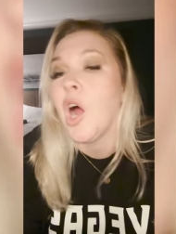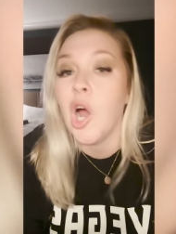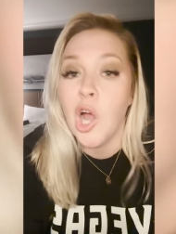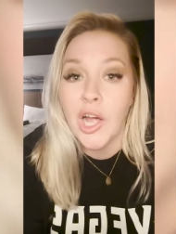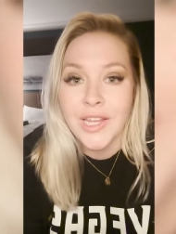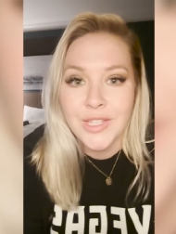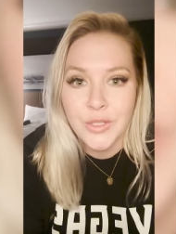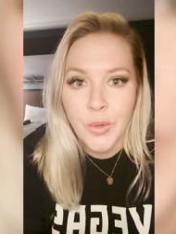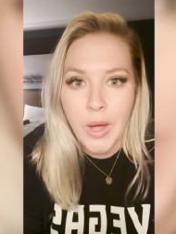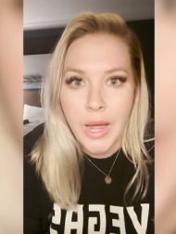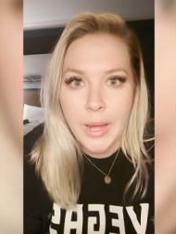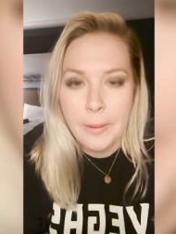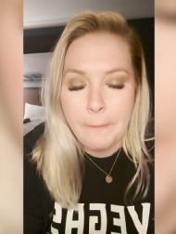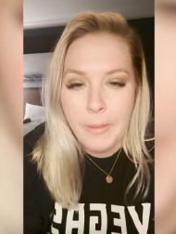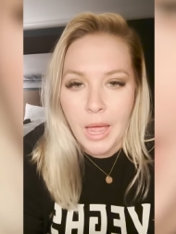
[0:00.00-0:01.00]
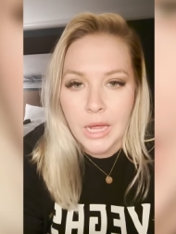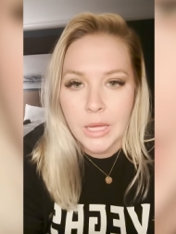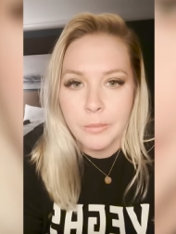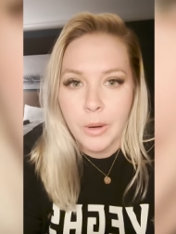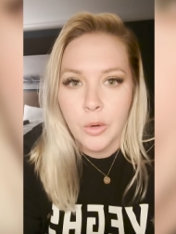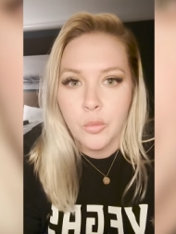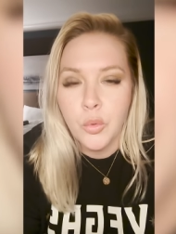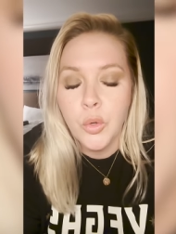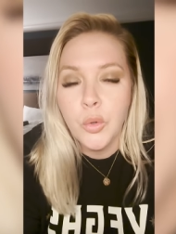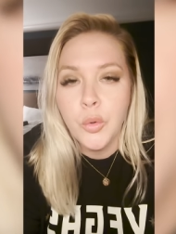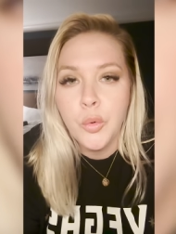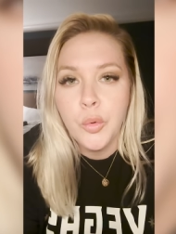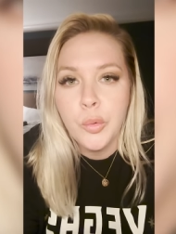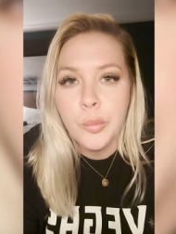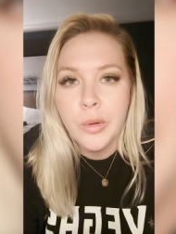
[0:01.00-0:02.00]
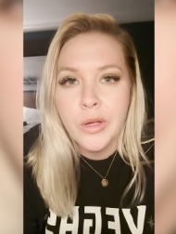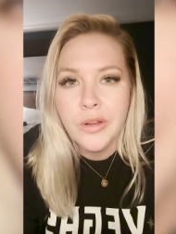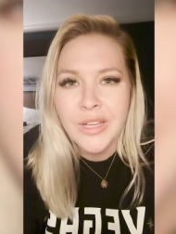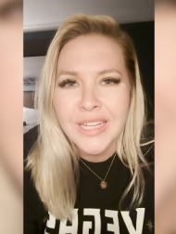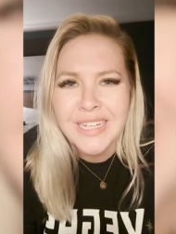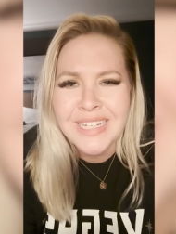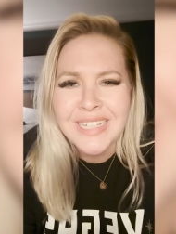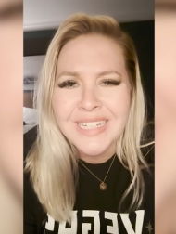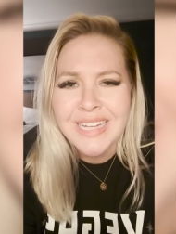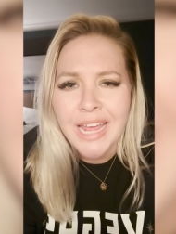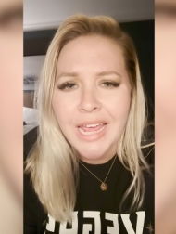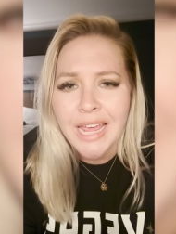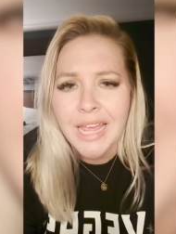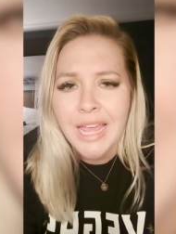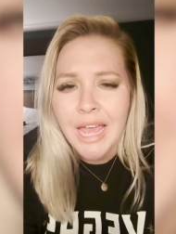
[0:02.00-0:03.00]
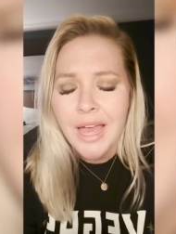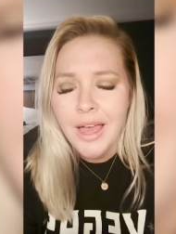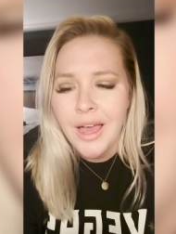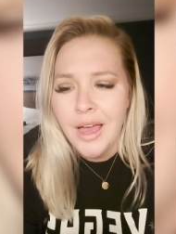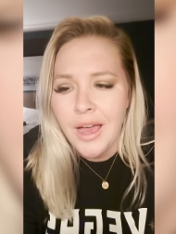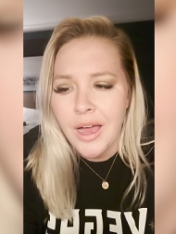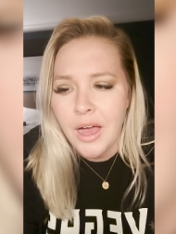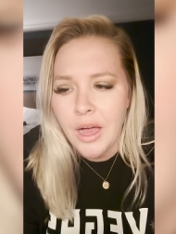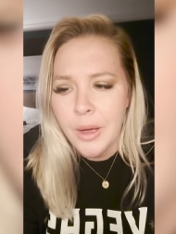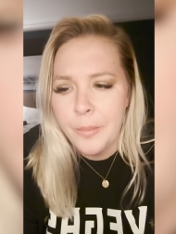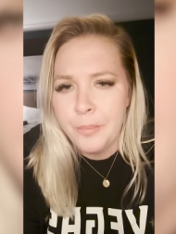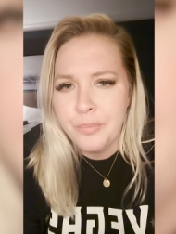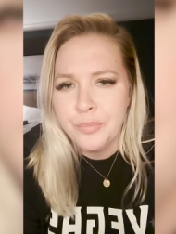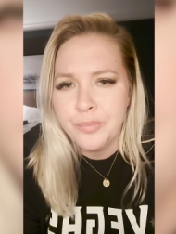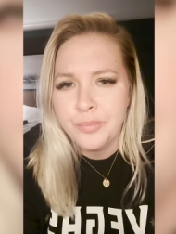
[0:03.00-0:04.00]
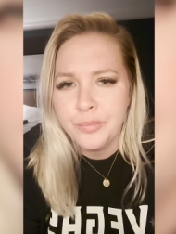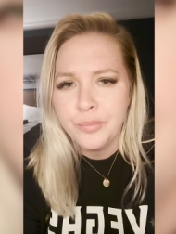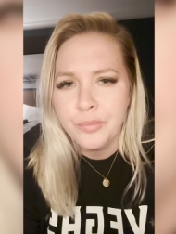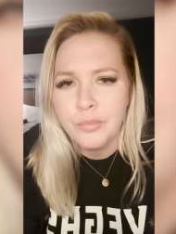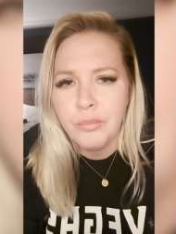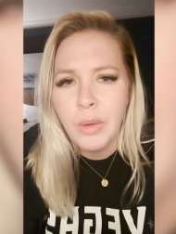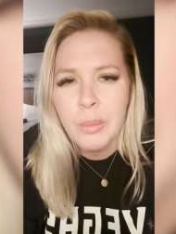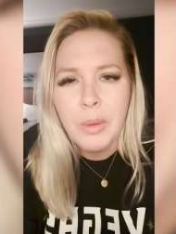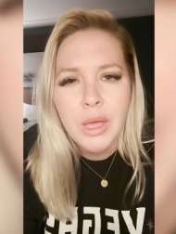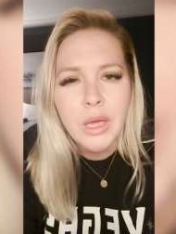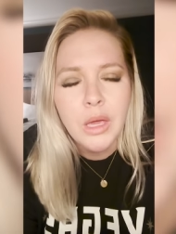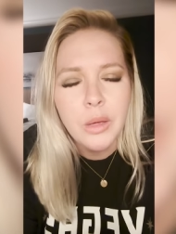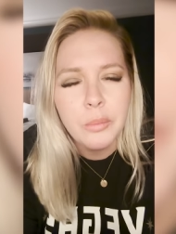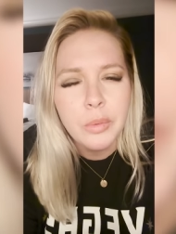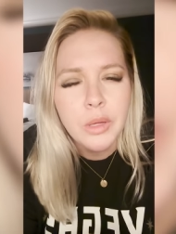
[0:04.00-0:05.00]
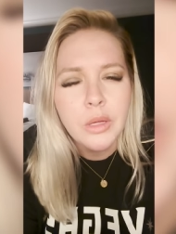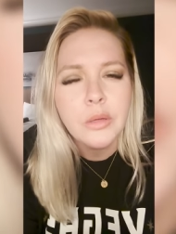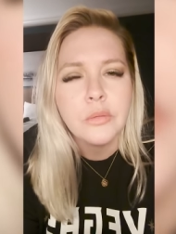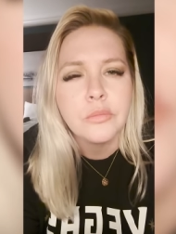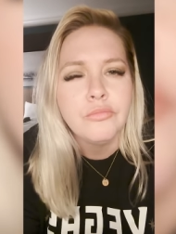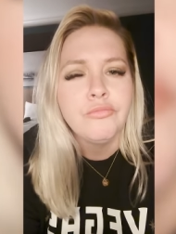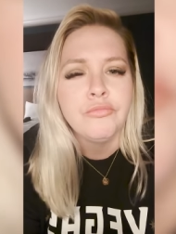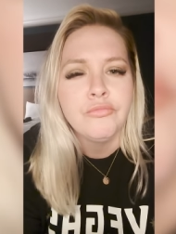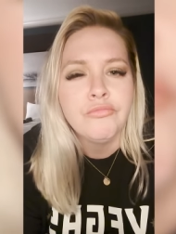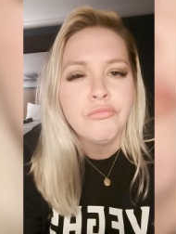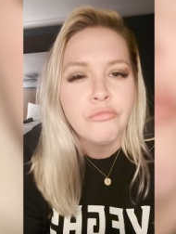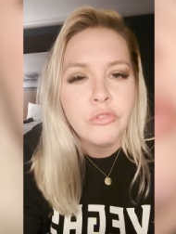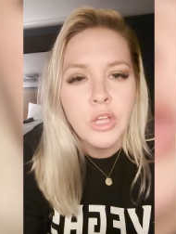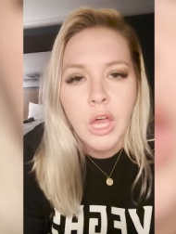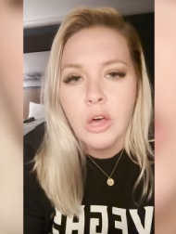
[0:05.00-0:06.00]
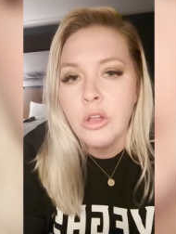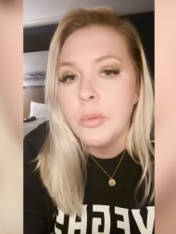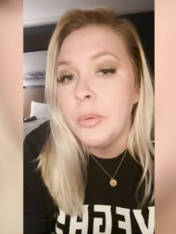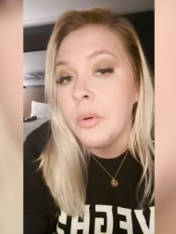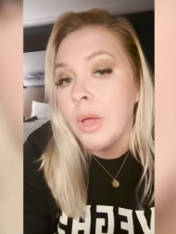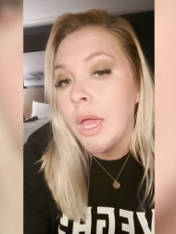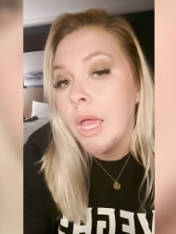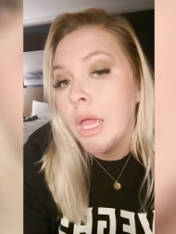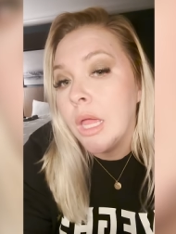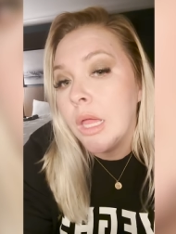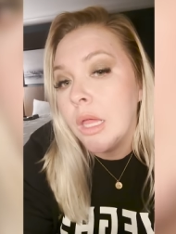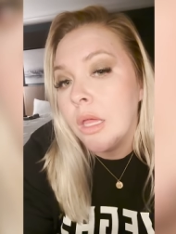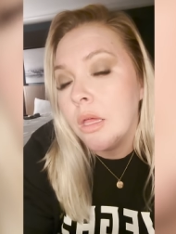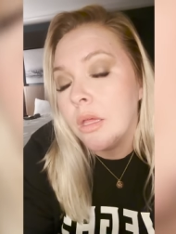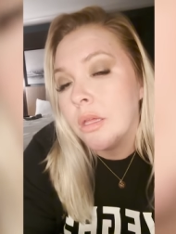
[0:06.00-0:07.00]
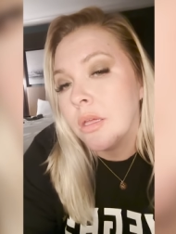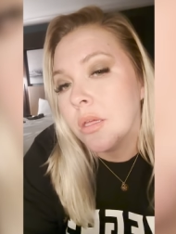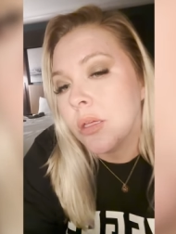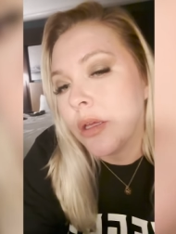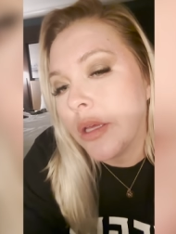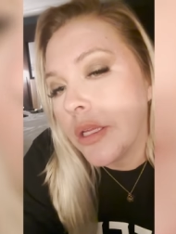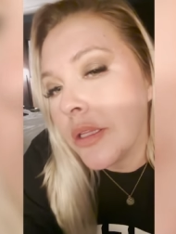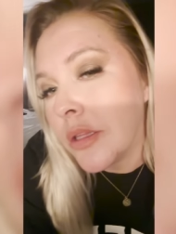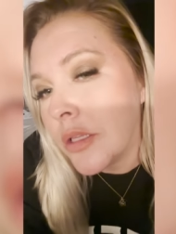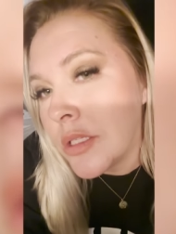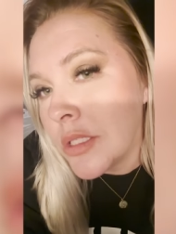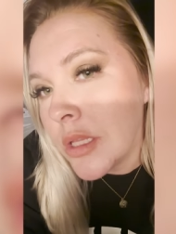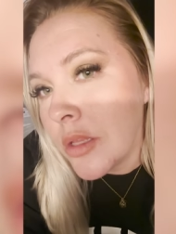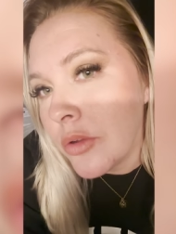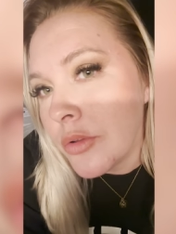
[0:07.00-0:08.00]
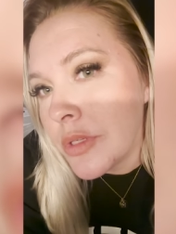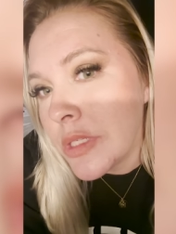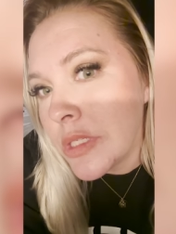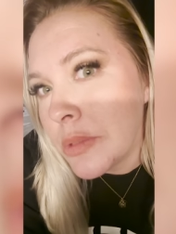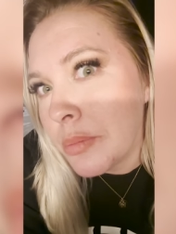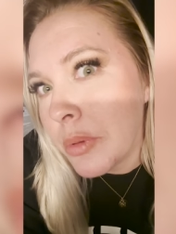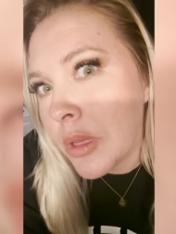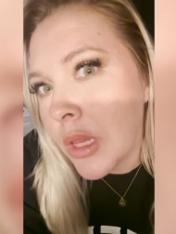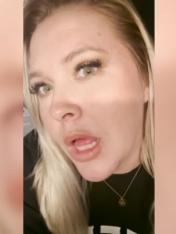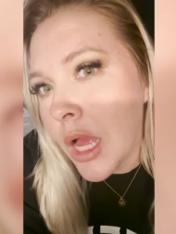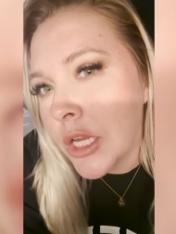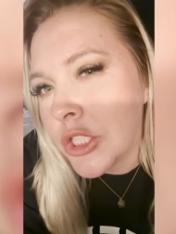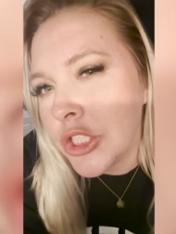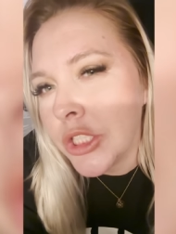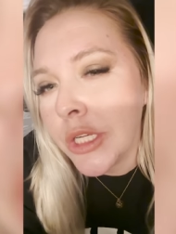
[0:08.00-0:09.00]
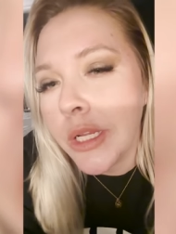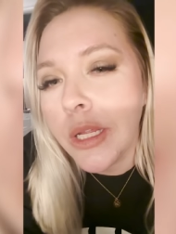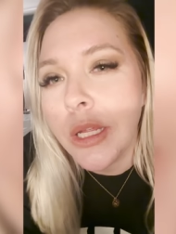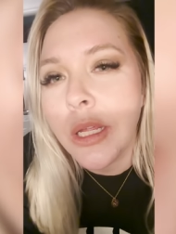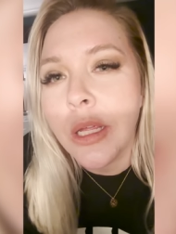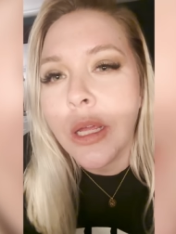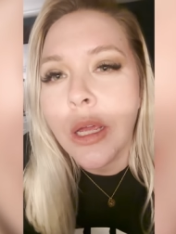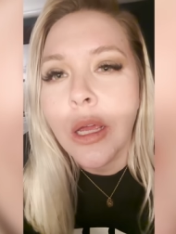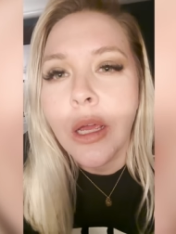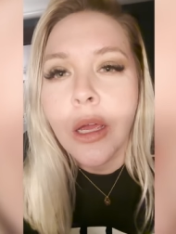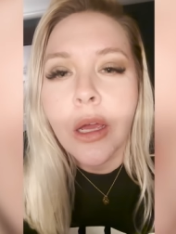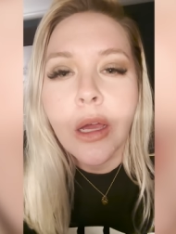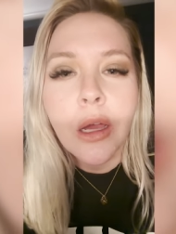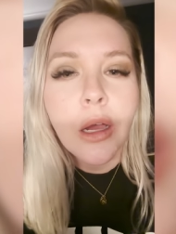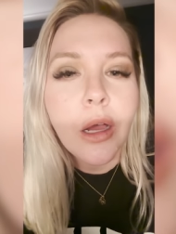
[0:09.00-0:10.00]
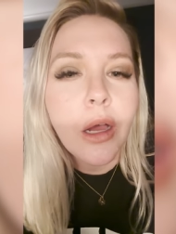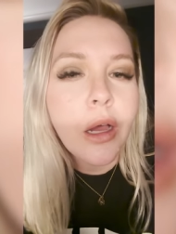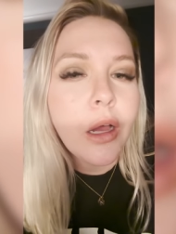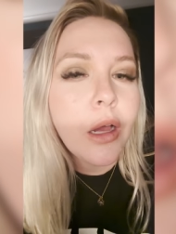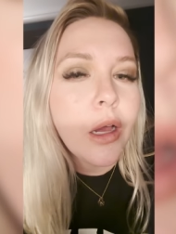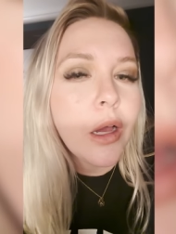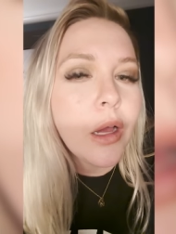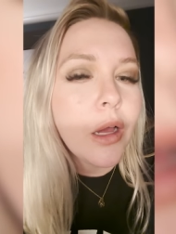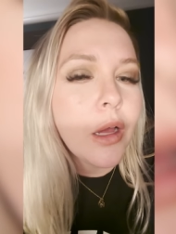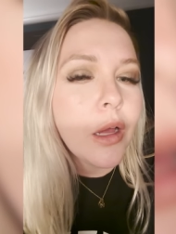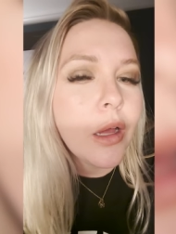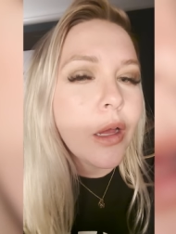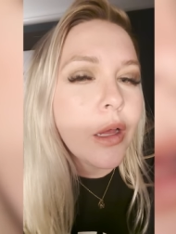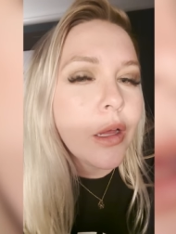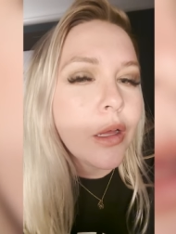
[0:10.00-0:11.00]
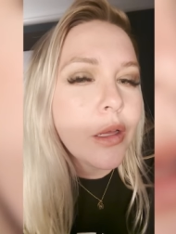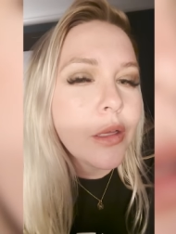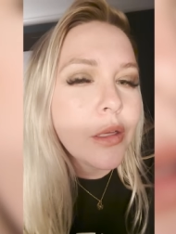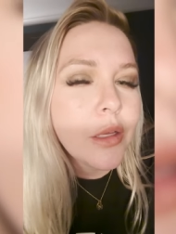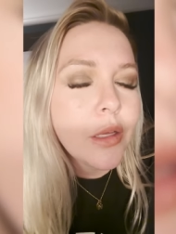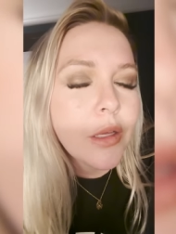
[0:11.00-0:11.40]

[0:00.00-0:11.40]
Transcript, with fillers: All right, so I am back in my room, end of the day. My makeup held up okay. It looks a little splotchy. I